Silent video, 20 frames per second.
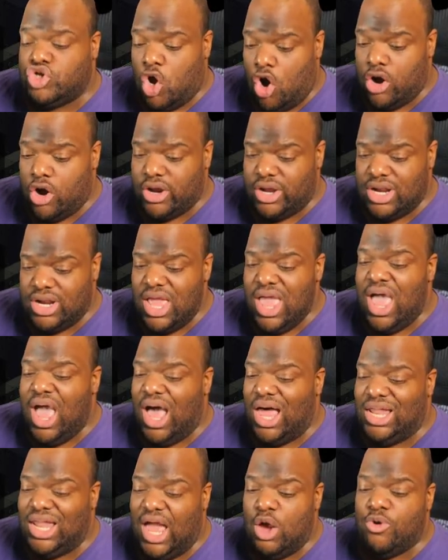target,
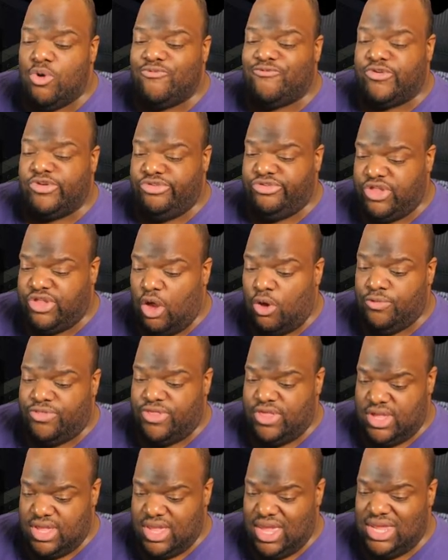allowing for
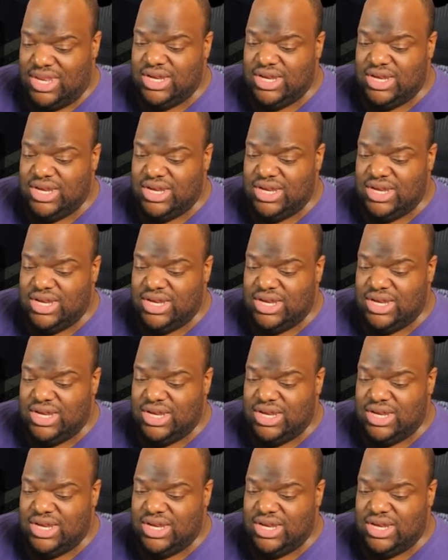stealthy,